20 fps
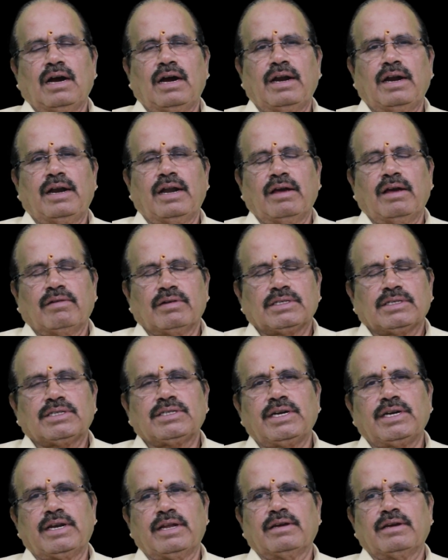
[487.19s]
and I was
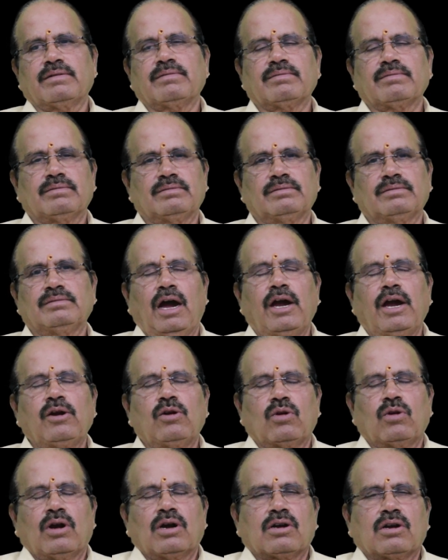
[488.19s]
sitting. I
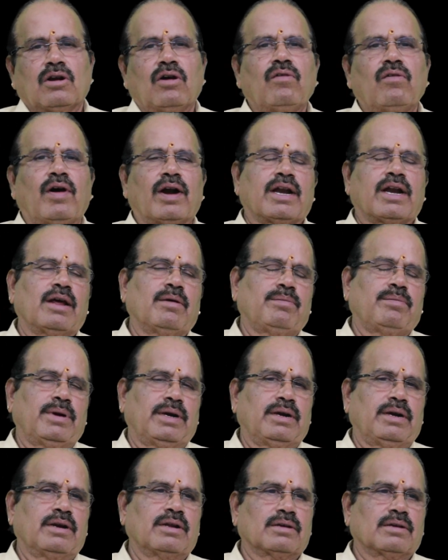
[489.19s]
do not know what
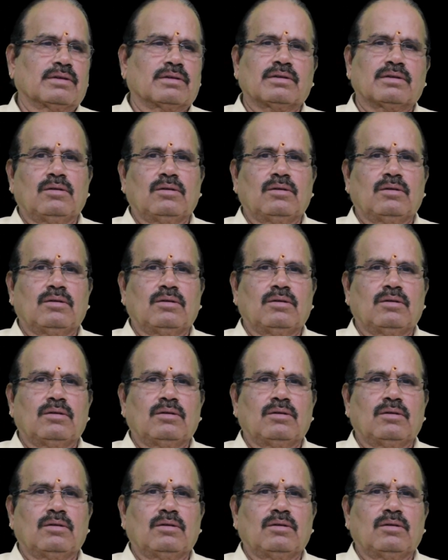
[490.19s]
happened.